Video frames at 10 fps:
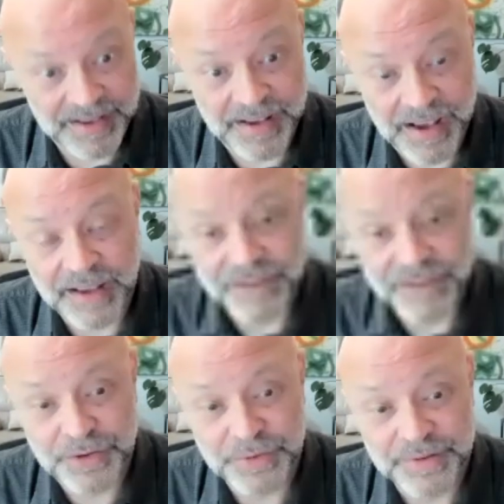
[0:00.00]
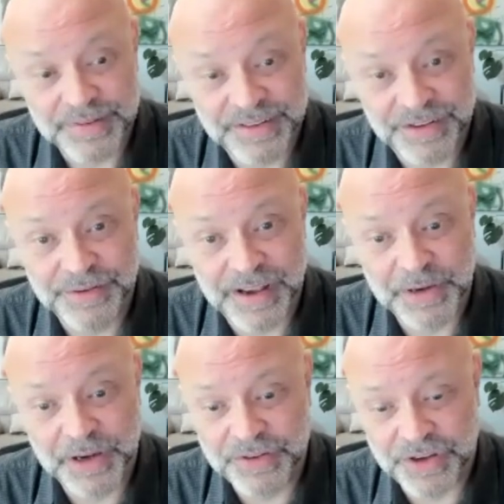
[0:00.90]
yeah, yeah, do do yeah. come
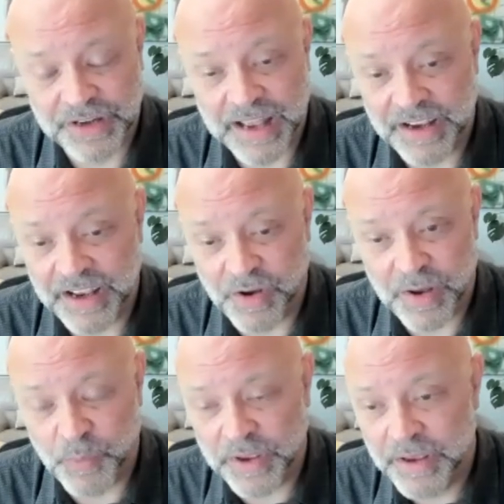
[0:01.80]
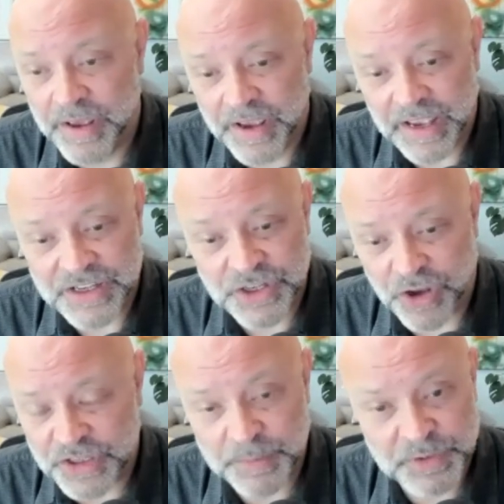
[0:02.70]
along, John. And you know, and we it's not a
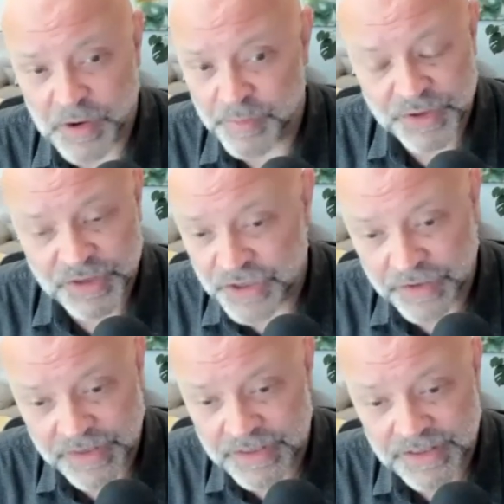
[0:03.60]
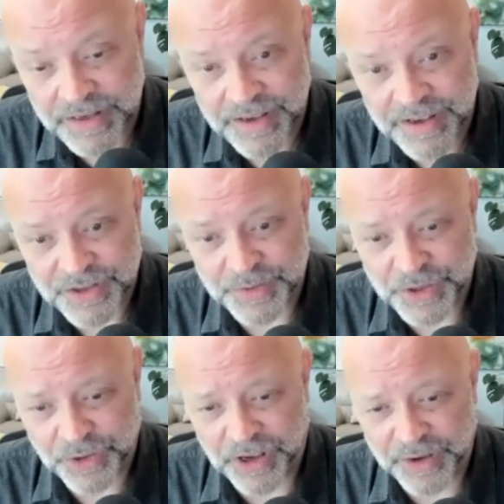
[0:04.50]
subscription service, so it's
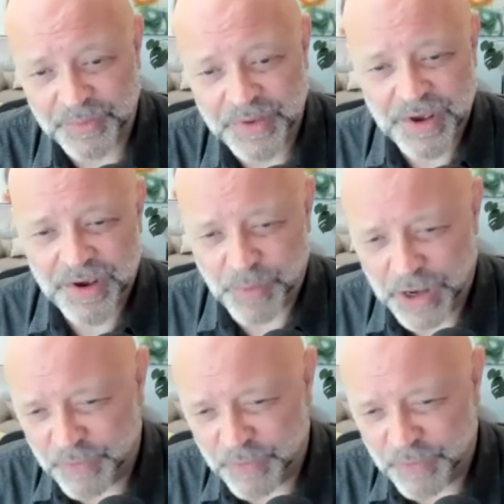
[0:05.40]
not like, well,